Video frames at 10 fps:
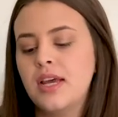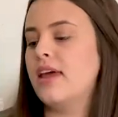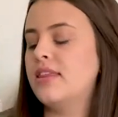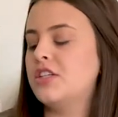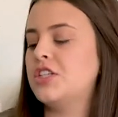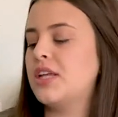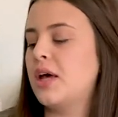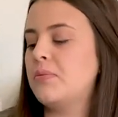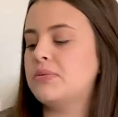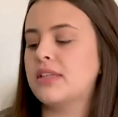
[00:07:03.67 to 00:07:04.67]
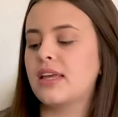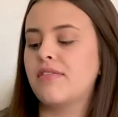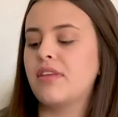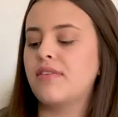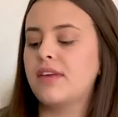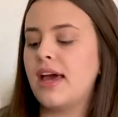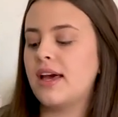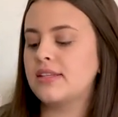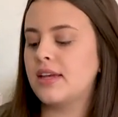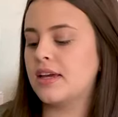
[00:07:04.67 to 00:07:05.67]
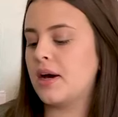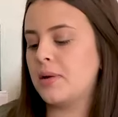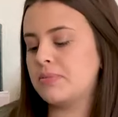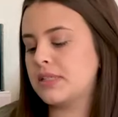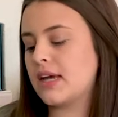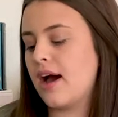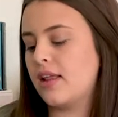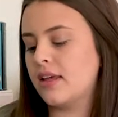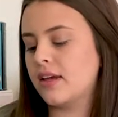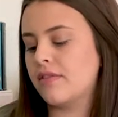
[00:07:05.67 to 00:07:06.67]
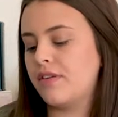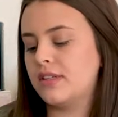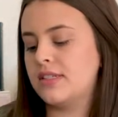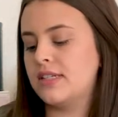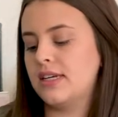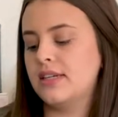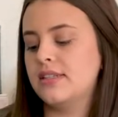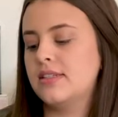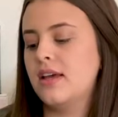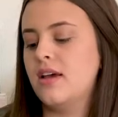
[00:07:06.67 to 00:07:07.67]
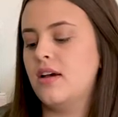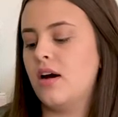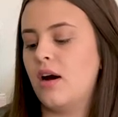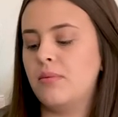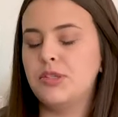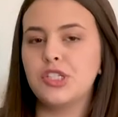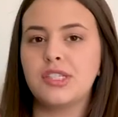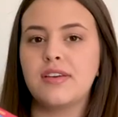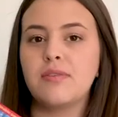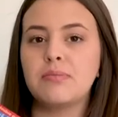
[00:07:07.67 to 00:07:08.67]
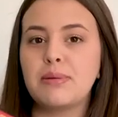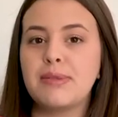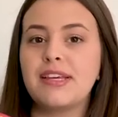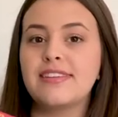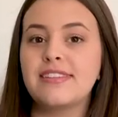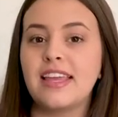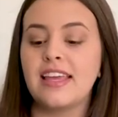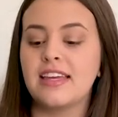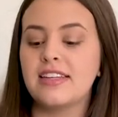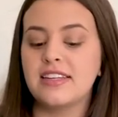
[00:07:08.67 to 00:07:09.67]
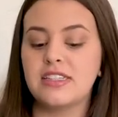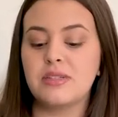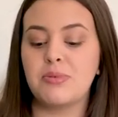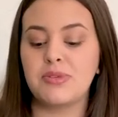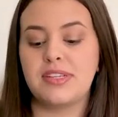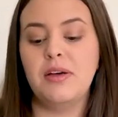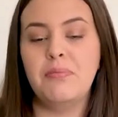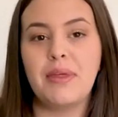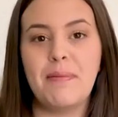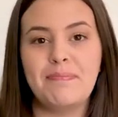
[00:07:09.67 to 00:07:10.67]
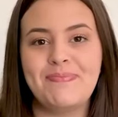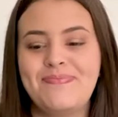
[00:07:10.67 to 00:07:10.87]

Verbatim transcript: And this just helps like if they have gas, hiccups, colic, fussiness, um, you just give them some of this and it's supposed to help them.